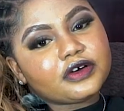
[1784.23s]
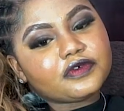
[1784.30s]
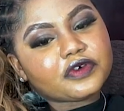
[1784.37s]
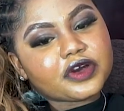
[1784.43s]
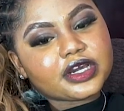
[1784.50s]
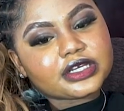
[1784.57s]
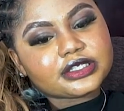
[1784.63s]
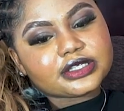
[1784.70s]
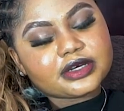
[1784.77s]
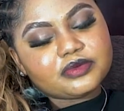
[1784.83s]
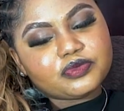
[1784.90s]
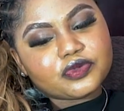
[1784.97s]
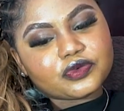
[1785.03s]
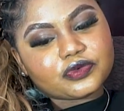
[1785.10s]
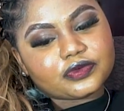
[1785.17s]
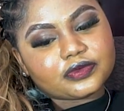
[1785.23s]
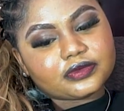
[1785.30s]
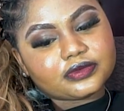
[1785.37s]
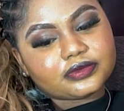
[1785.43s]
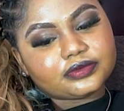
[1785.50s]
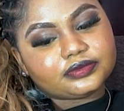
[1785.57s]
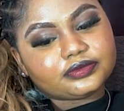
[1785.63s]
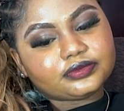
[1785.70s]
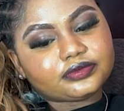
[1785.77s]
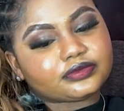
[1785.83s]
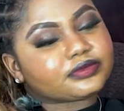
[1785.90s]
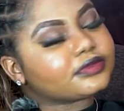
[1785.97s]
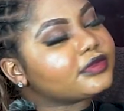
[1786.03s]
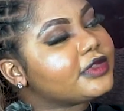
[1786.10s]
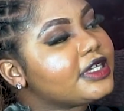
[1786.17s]
For example,
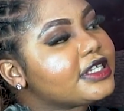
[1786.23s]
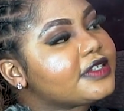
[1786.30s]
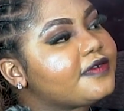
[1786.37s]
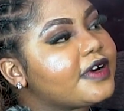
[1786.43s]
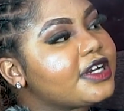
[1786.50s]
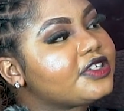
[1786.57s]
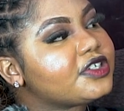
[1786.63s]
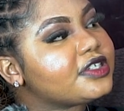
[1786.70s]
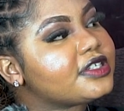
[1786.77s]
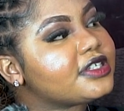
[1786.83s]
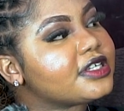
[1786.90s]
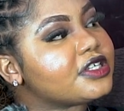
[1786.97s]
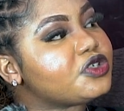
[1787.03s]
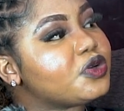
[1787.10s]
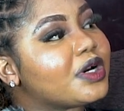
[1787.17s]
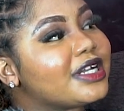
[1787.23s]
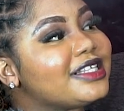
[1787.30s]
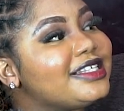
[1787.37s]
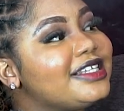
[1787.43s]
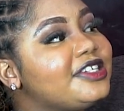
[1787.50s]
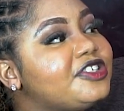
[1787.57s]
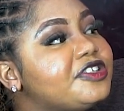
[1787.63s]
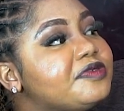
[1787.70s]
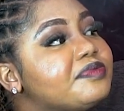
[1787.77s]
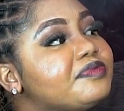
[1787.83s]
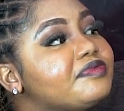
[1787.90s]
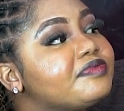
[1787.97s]
his fashion sense, you can teach him.